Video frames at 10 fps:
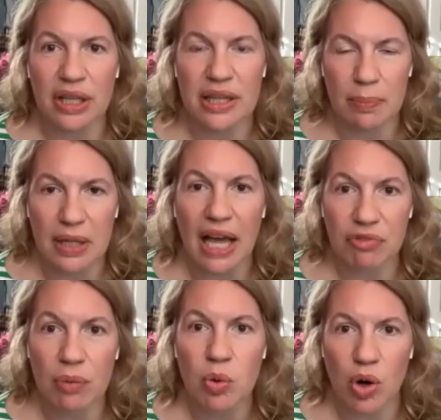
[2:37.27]
the
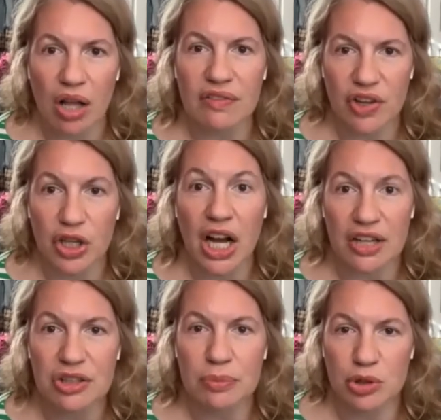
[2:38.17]
platform where all of their
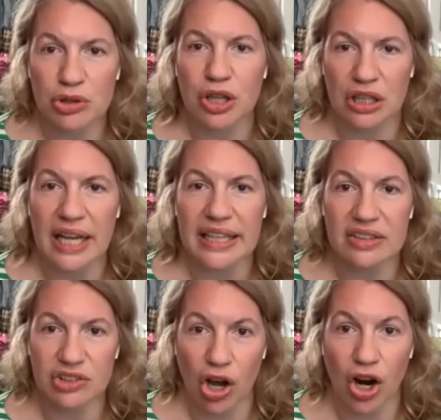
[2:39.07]
customers or
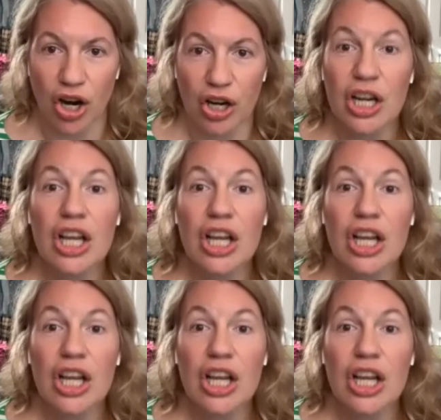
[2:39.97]
clients are,